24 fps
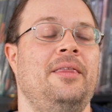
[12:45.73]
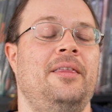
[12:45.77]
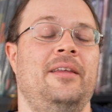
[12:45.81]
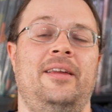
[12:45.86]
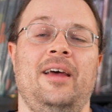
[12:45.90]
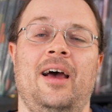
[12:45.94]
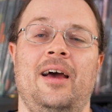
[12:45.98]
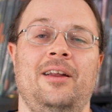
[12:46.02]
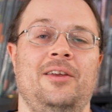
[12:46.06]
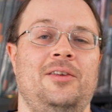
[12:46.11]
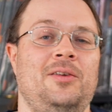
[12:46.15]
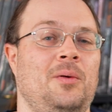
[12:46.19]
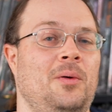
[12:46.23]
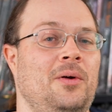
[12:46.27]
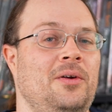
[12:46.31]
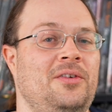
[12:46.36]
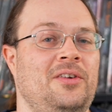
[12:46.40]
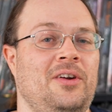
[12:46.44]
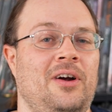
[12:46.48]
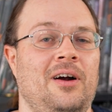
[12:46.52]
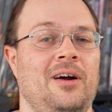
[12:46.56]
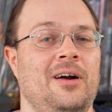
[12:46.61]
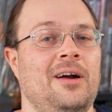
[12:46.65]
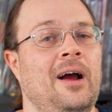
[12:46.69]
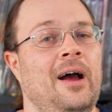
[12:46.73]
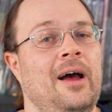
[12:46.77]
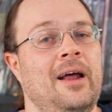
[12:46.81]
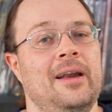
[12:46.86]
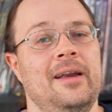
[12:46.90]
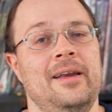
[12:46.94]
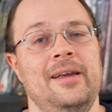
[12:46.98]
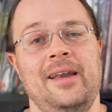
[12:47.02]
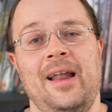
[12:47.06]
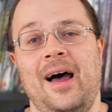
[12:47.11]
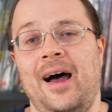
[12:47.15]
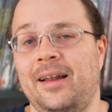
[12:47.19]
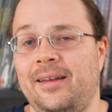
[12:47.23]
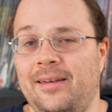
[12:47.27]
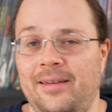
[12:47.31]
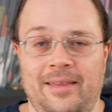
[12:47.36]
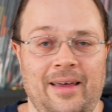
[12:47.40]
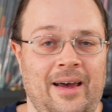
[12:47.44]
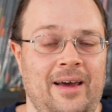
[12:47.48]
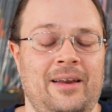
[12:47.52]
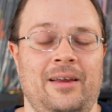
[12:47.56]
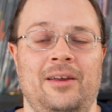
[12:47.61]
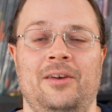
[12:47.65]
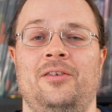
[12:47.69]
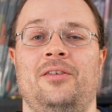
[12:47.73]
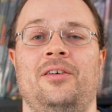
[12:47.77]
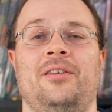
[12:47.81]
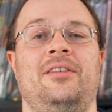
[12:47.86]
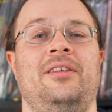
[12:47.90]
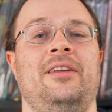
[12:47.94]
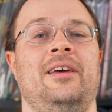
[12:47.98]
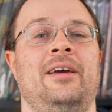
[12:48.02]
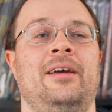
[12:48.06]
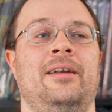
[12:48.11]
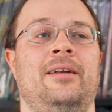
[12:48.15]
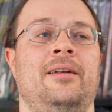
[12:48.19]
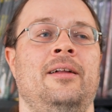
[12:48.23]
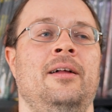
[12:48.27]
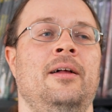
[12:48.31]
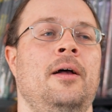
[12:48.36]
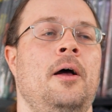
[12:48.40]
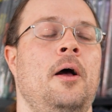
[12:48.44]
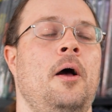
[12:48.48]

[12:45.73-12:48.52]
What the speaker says: The dinosaurs are not that interesting.